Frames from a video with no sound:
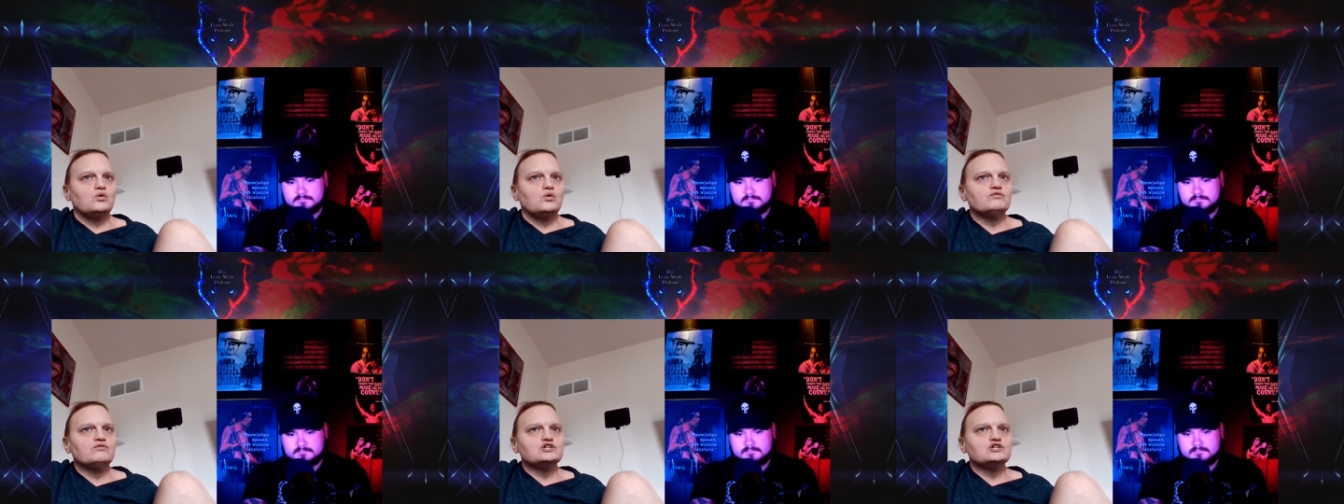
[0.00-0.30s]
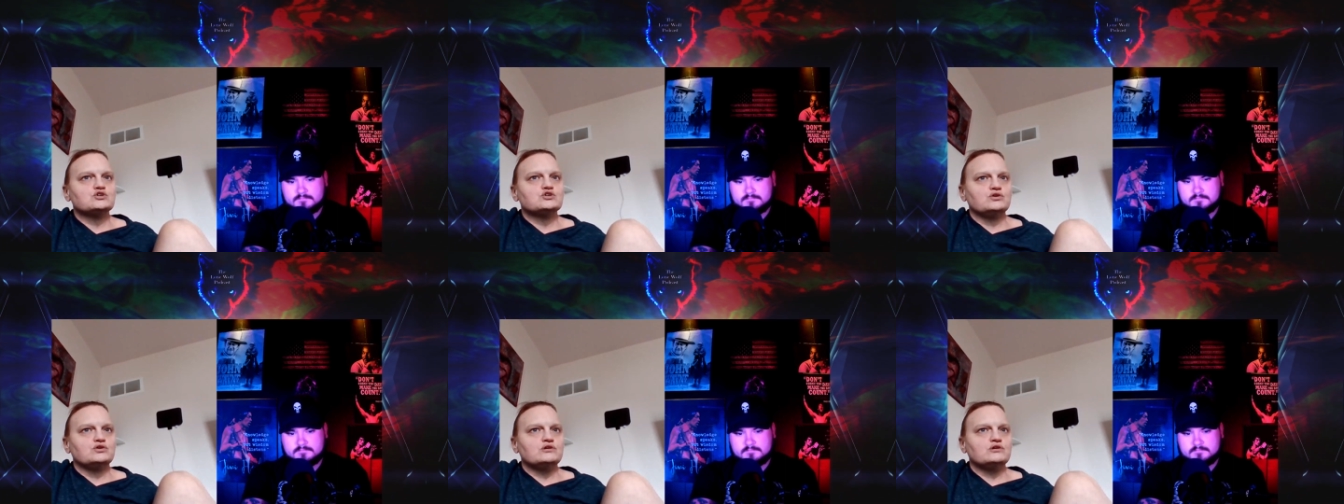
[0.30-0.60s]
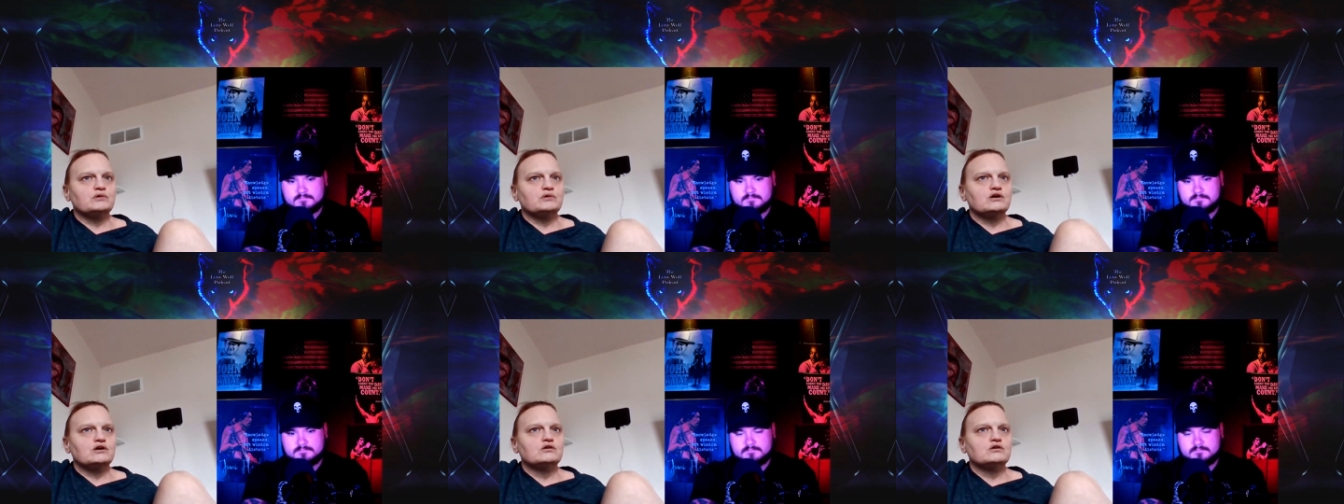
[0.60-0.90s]
or
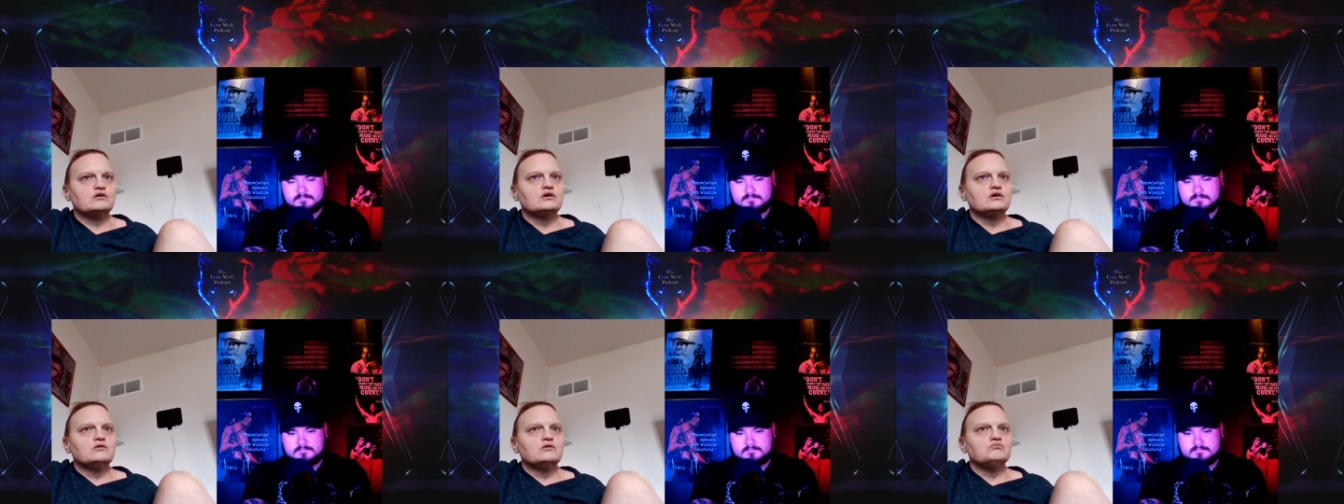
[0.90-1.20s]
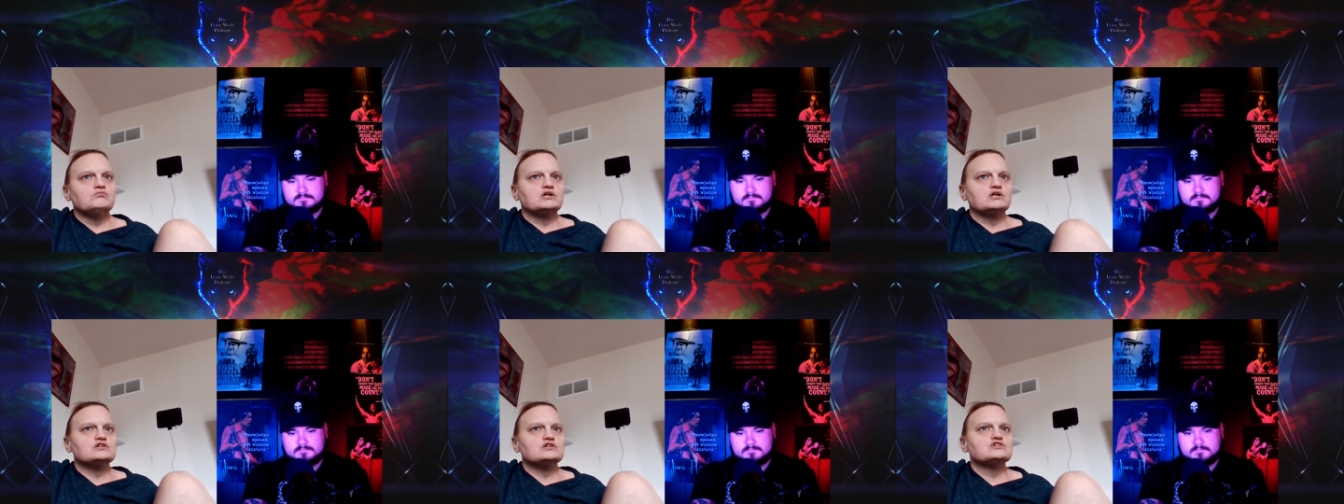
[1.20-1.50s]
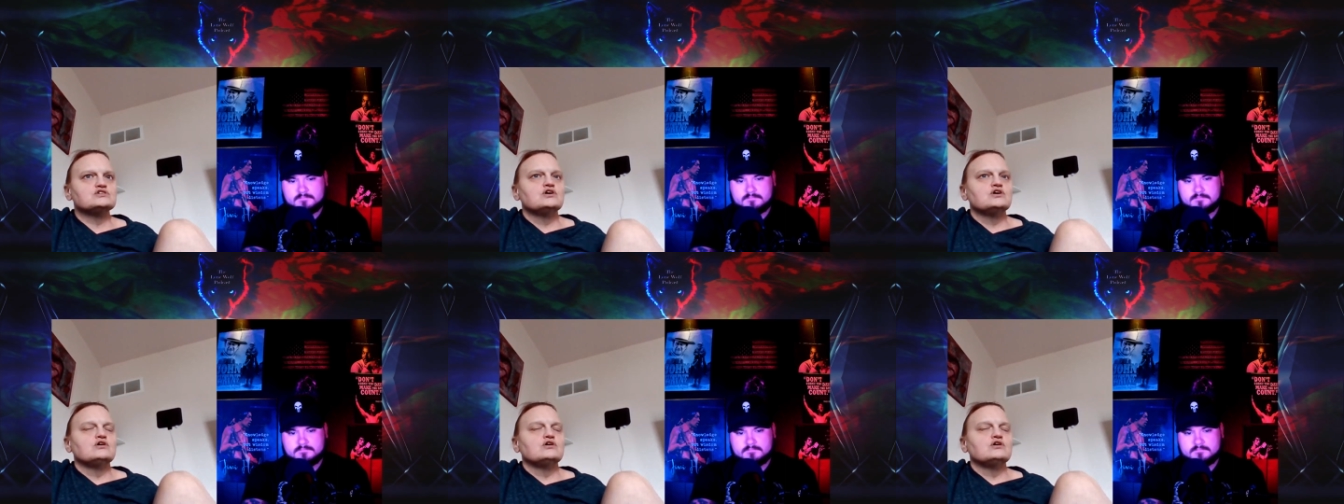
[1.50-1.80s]
visually impaired,
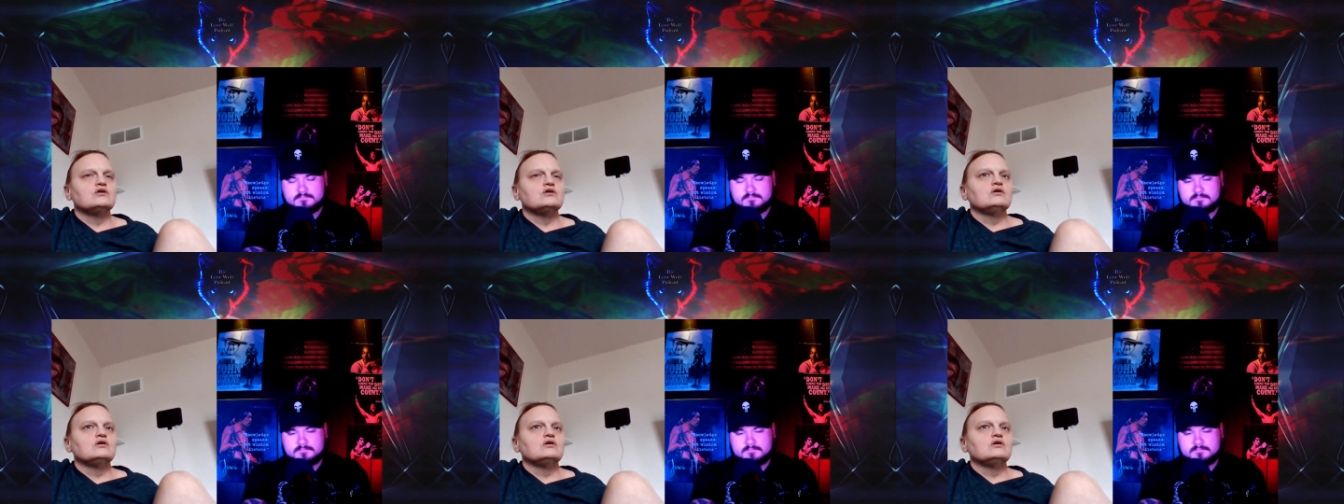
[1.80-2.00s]
because